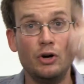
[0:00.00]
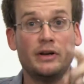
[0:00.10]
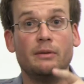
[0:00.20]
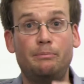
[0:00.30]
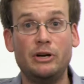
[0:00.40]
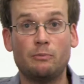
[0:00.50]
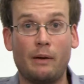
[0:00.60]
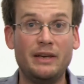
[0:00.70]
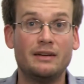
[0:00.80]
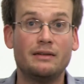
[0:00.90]
You don't get a beard
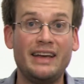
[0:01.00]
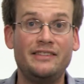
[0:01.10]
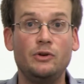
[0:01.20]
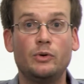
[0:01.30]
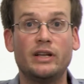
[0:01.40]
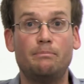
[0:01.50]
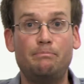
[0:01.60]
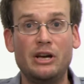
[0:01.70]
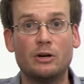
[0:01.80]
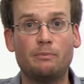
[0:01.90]
by being lazy, you get a
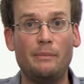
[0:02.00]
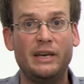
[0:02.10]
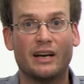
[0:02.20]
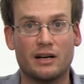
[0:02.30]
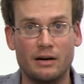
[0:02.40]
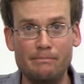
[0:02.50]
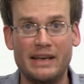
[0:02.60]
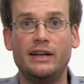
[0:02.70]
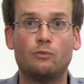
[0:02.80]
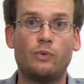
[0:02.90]
beard by being a
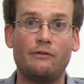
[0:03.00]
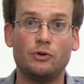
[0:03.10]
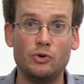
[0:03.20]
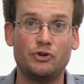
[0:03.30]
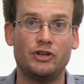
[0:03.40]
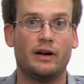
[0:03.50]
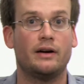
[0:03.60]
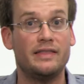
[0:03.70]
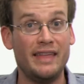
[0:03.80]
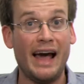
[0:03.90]
committed
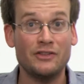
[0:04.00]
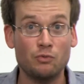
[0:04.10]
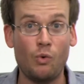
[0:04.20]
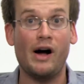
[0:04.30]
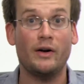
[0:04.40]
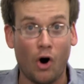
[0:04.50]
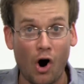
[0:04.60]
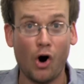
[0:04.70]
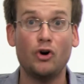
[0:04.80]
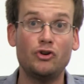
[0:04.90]
revolutionary. That's why
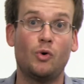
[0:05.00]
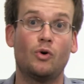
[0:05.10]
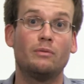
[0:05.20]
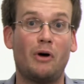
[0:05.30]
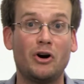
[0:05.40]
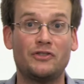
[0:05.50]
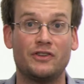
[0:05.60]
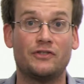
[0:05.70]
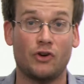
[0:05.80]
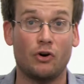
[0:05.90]
hardcore
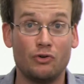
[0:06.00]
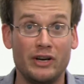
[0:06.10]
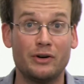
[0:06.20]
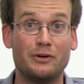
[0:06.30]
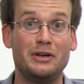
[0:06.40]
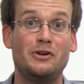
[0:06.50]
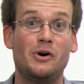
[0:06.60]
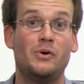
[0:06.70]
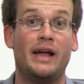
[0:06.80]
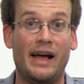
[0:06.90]
Marxists are literally
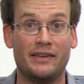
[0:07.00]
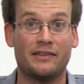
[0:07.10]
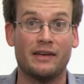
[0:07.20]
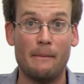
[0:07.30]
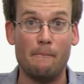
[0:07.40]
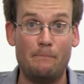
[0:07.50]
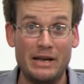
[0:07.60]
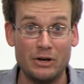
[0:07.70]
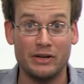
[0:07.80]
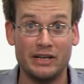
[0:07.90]
known as
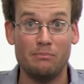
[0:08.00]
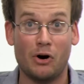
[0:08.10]
bearded